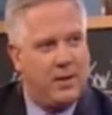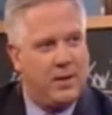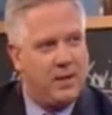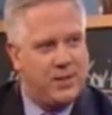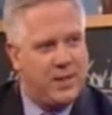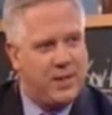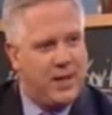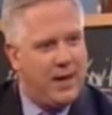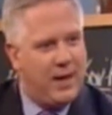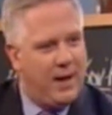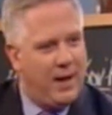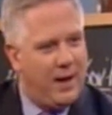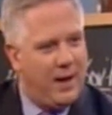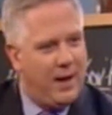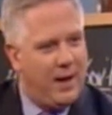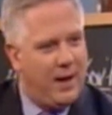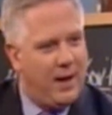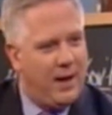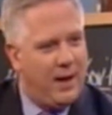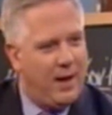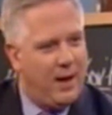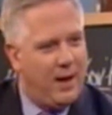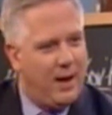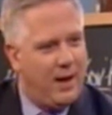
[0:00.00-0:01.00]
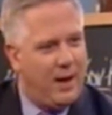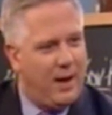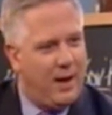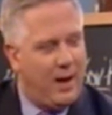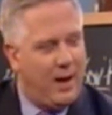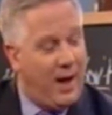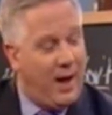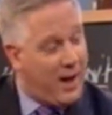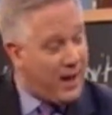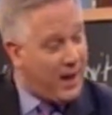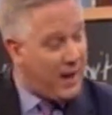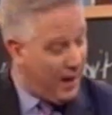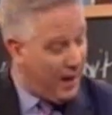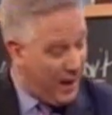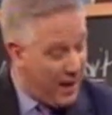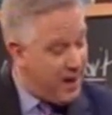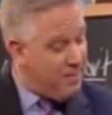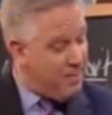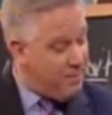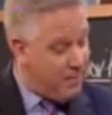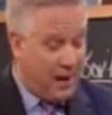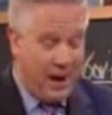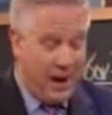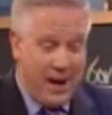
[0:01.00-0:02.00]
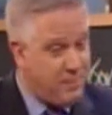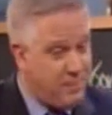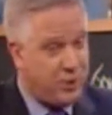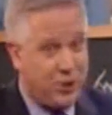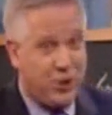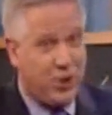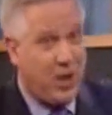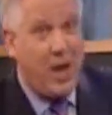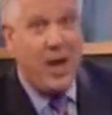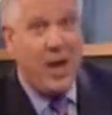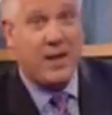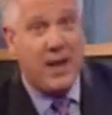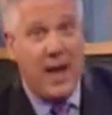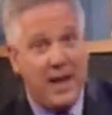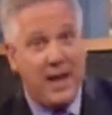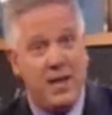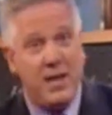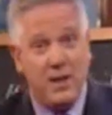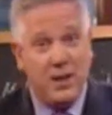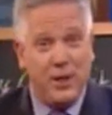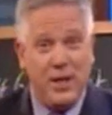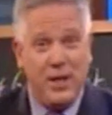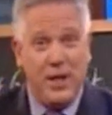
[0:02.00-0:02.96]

Because I'm shocked. I didn't